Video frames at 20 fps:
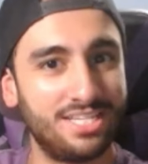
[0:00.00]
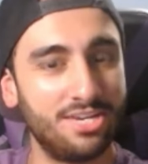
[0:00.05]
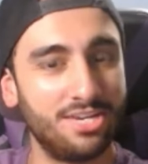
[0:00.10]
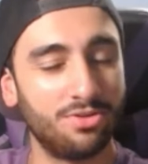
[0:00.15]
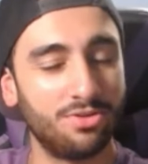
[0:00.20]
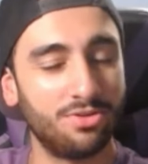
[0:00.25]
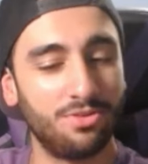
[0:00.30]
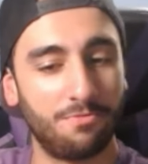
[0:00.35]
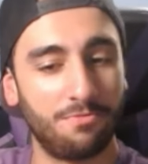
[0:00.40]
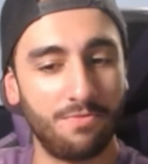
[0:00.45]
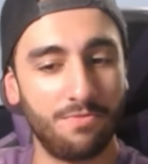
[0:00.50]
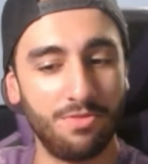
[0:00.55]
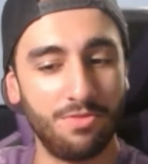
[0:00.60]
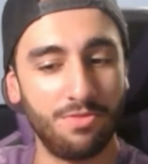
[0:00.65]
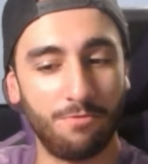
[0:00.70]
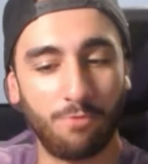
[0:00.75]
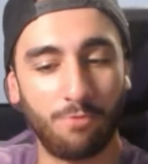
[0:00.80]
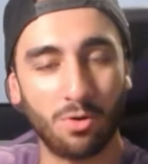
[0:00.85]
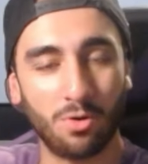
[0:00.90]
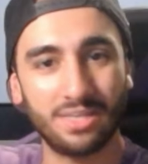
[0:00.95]
here in
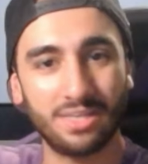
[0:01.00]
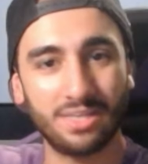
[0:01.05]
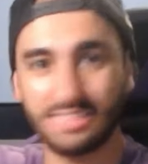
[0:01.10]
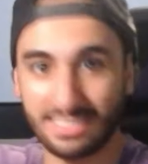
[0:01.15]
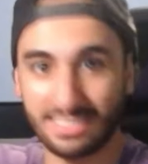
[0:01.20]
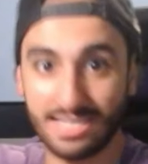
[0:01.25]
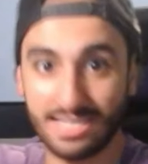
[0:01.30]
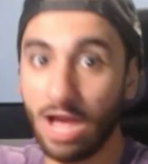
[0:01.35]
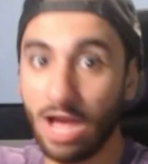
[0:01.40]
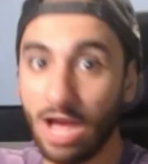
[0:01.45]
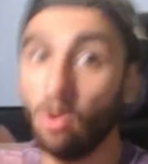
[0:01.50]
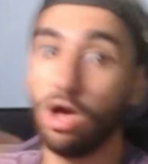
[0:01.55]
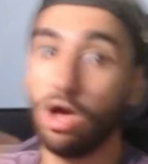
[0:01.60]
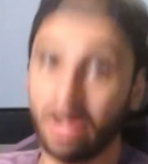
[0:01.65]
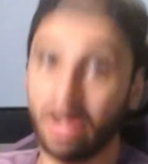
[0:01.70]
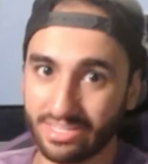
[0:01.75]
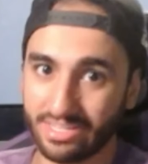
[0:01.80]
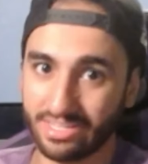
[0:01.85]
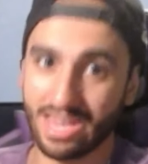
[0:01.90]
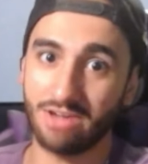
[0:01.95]
the forest that's now
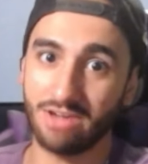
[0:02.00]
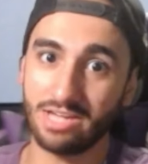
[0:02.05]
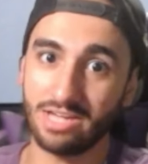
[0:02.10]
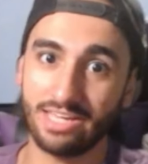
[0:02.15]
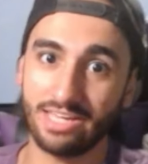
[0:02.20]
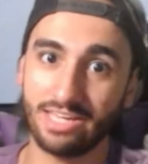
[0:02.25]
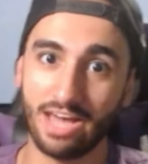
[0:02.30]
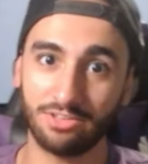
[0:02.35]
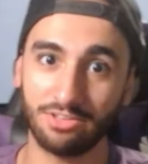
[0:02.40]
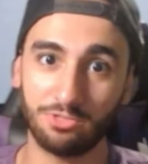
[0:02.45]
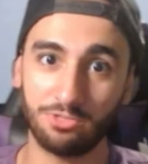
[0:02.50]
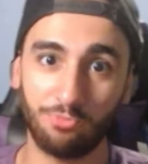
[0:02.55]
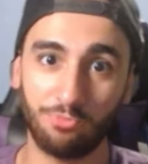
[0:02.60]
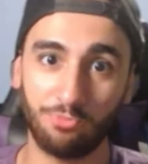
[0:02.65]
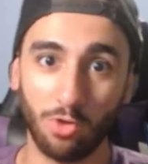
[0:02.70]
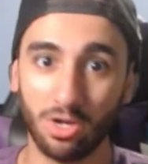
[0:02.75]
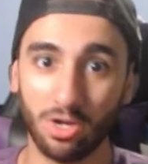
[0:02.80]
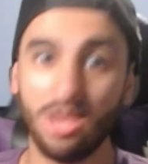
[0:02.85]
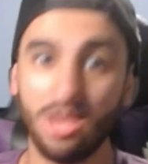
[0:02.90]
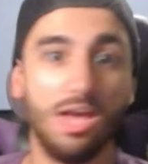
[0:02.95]
unaccounted
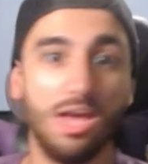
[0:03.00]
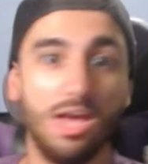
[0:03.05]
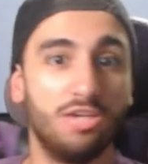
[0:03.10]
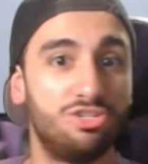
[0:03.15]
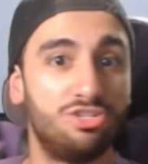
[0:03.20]
for.